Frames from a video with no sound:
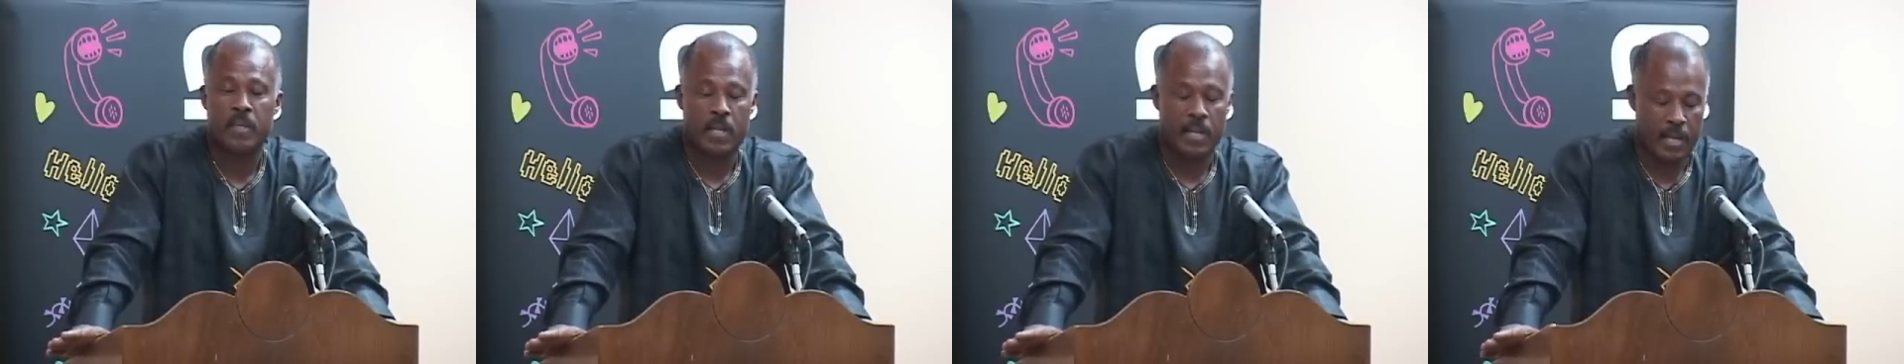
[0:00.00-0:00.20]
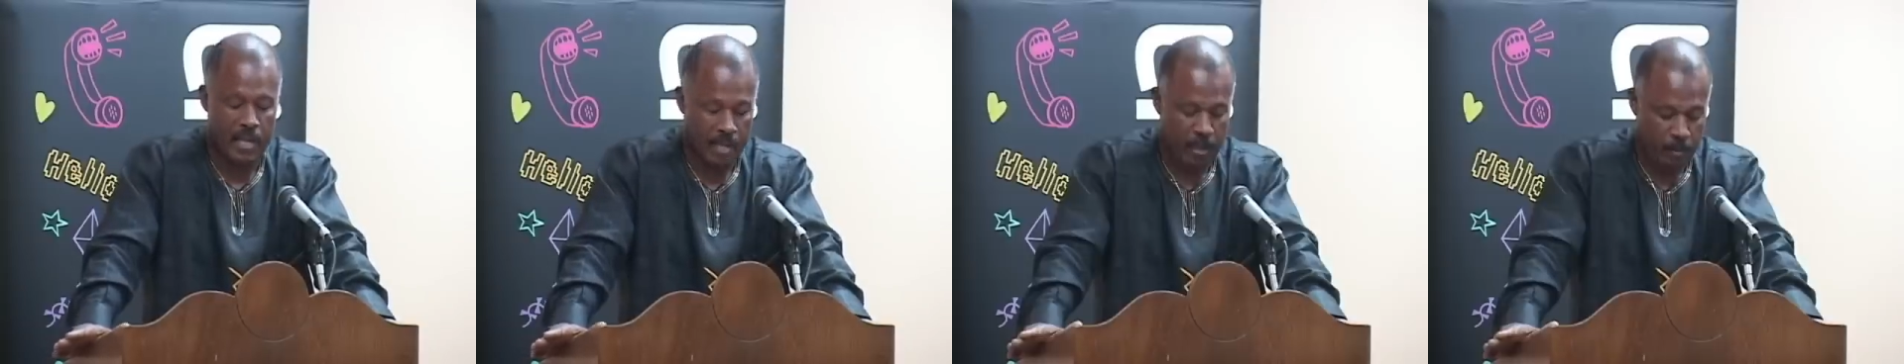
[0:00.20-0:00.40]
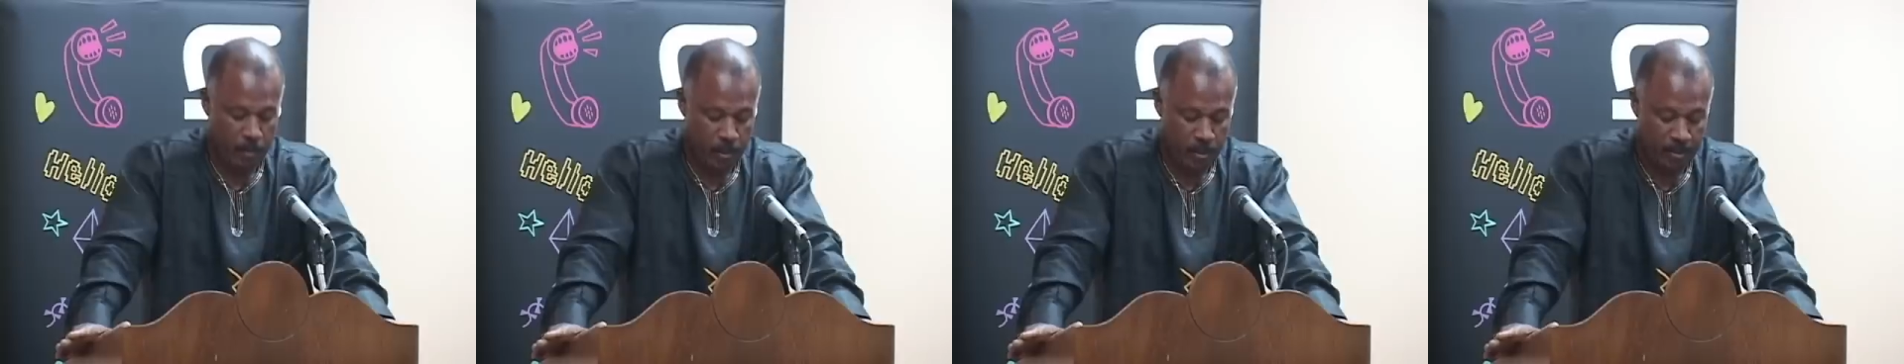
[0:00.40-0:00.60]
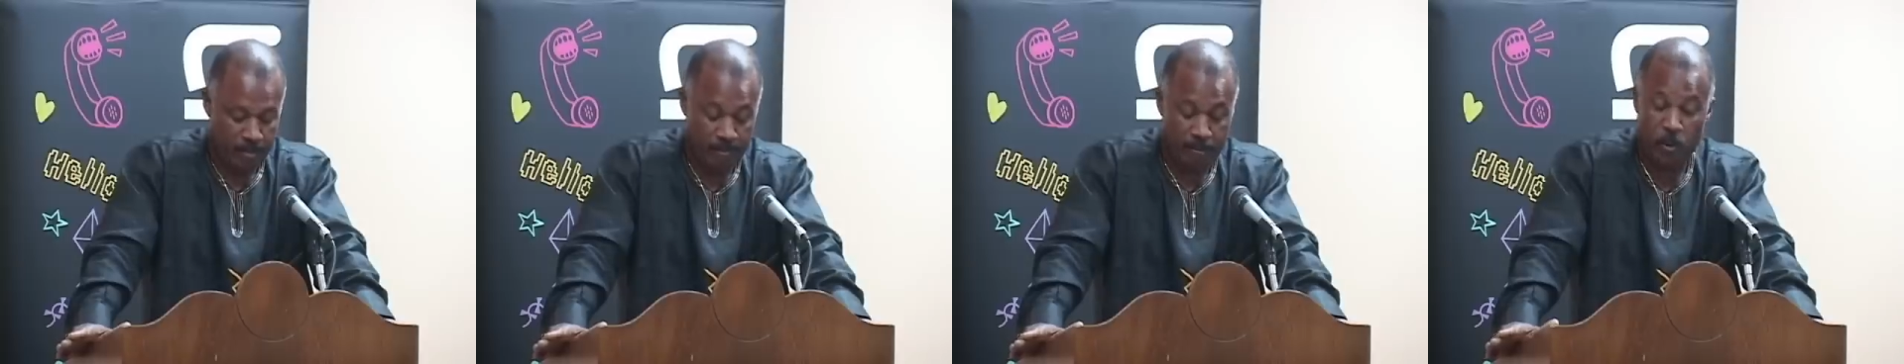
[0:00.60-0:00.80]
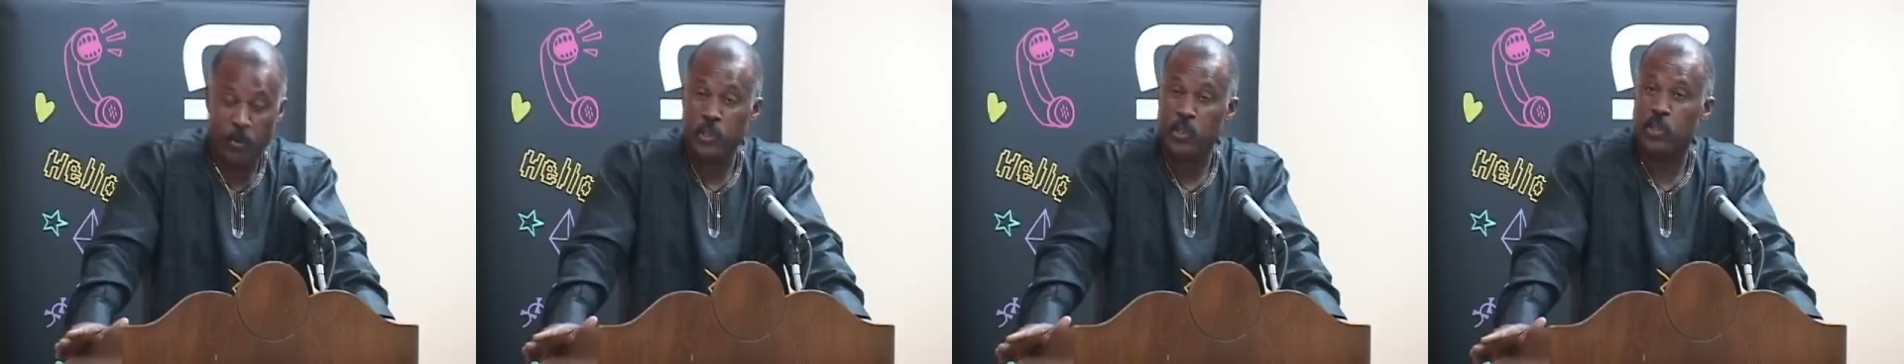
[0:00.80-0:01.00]
I was
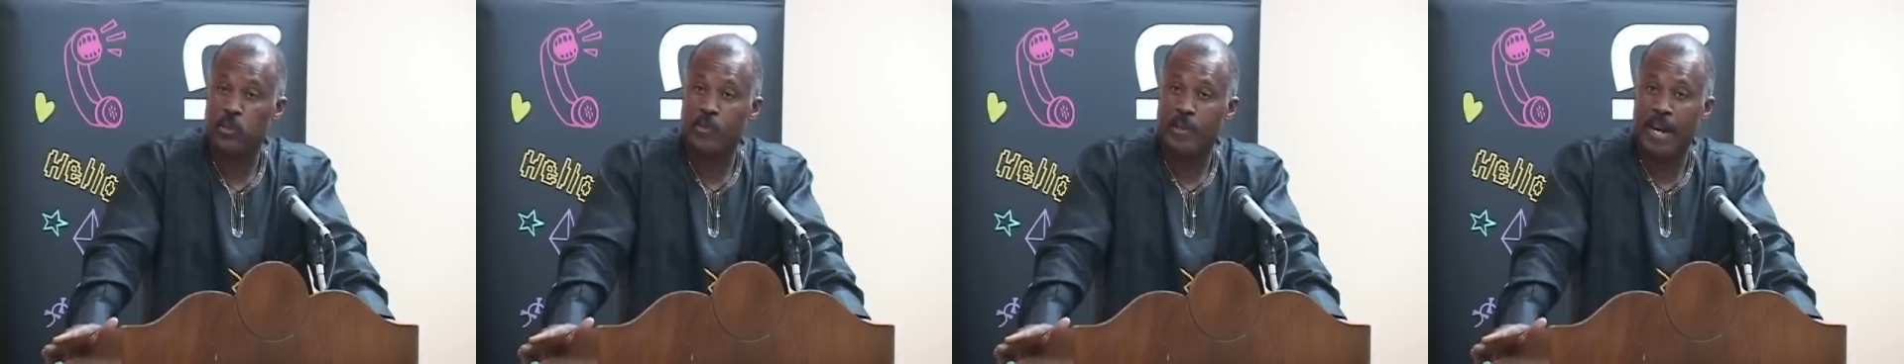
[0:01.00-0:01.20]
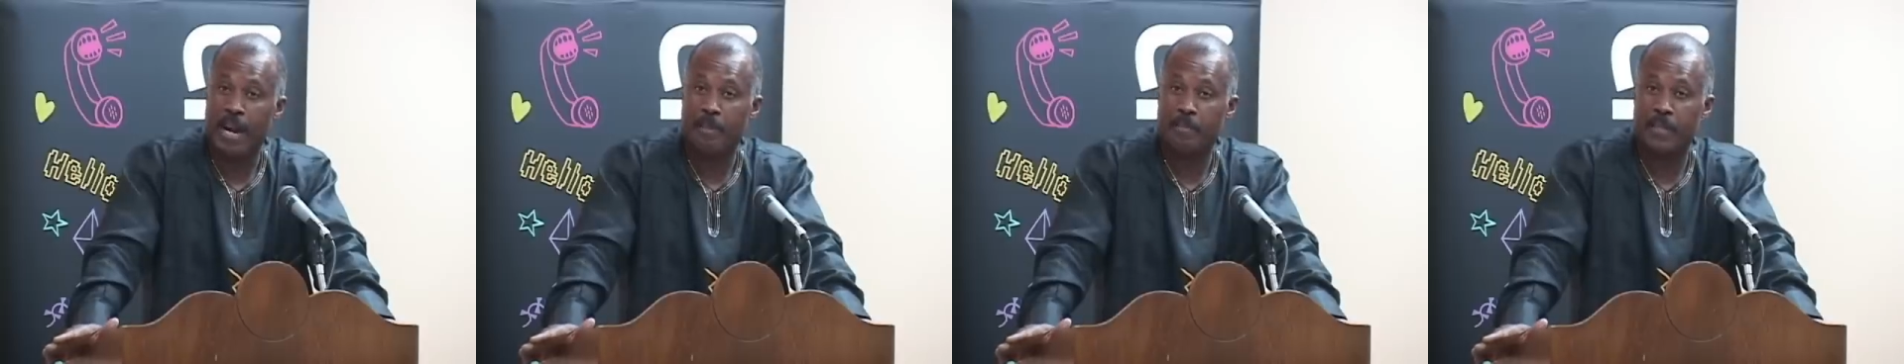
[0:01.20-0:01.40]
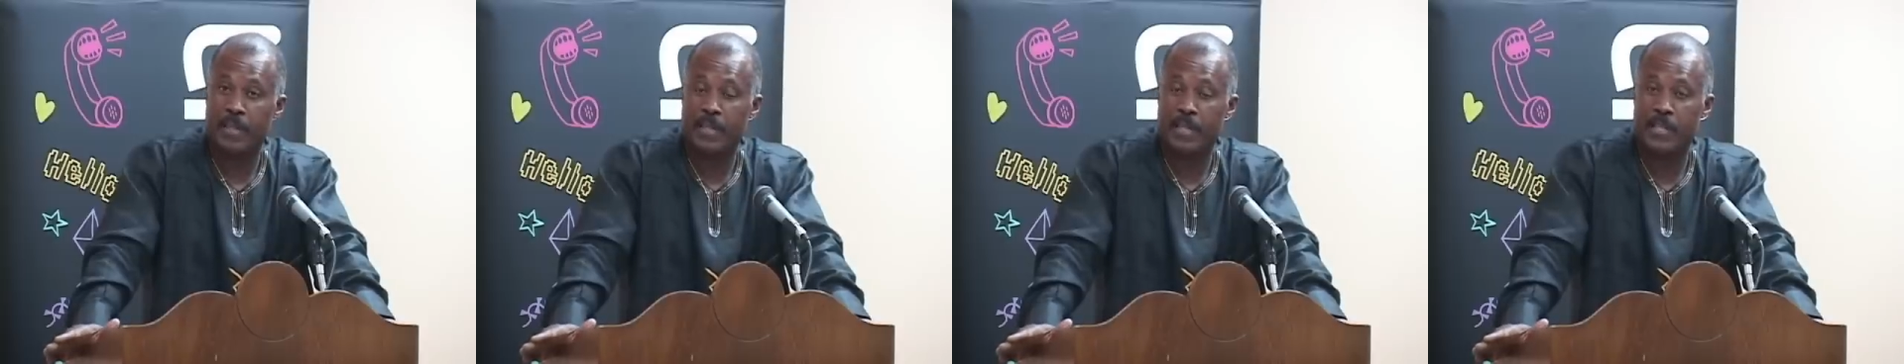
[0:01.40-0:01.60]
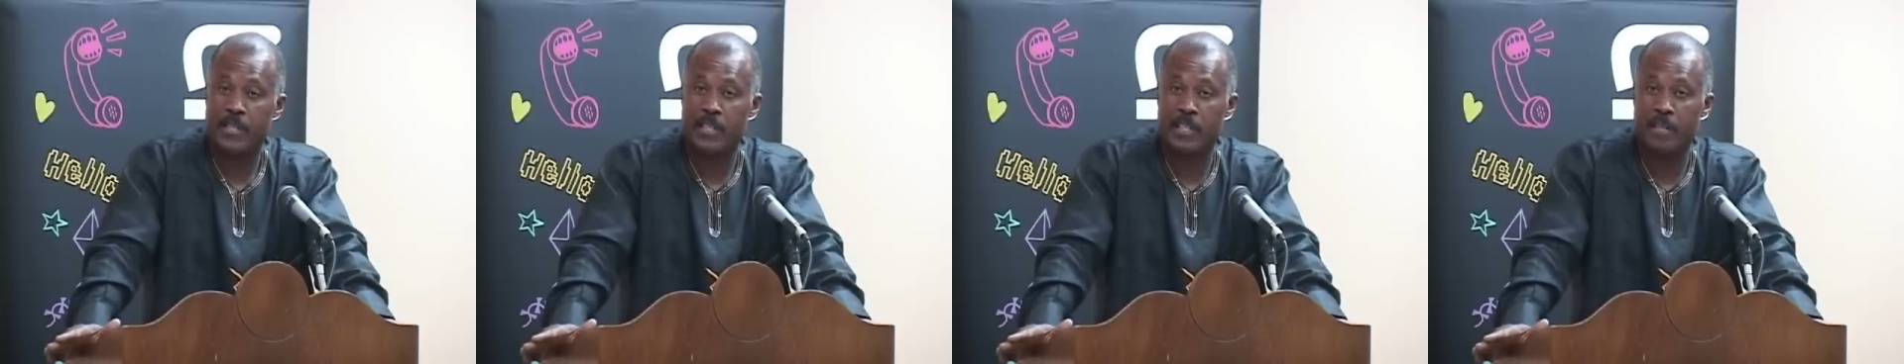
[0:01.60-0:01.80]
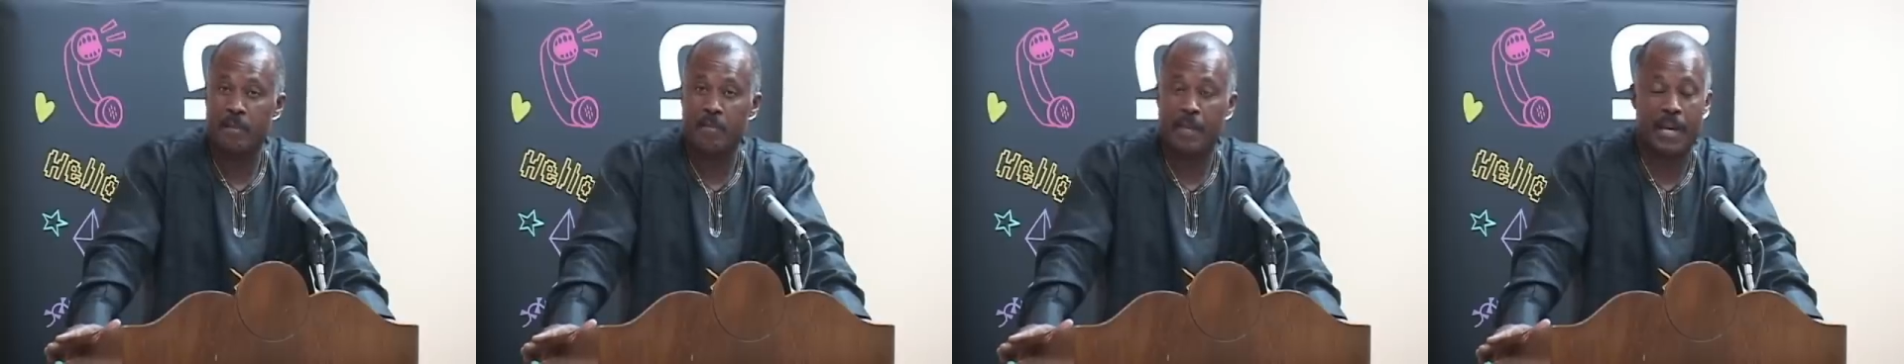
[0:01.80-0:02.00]
forced to captain this
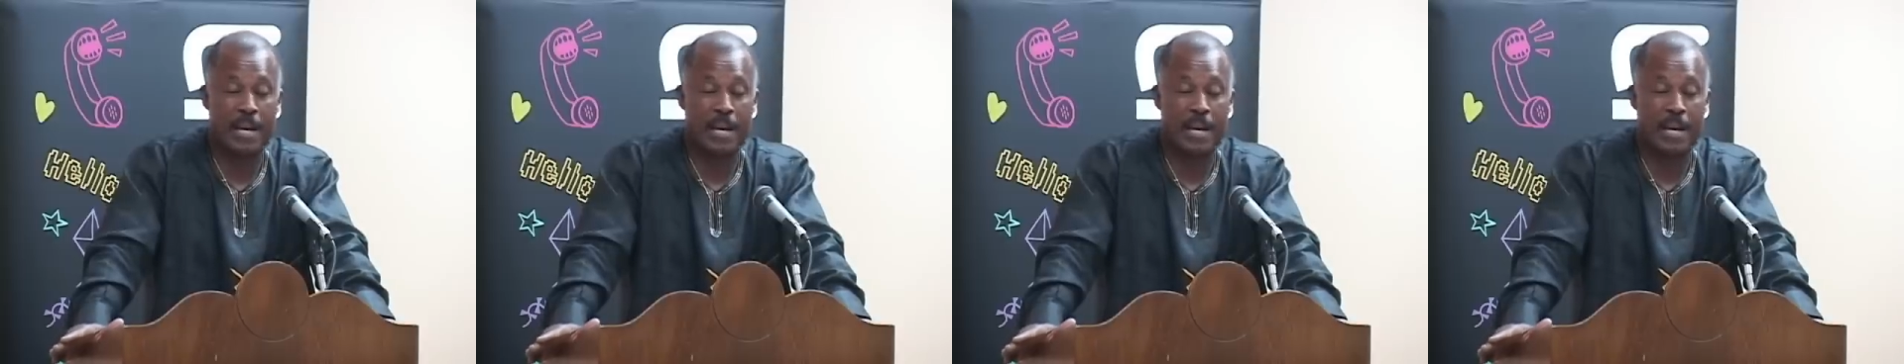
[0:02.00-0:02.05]
team.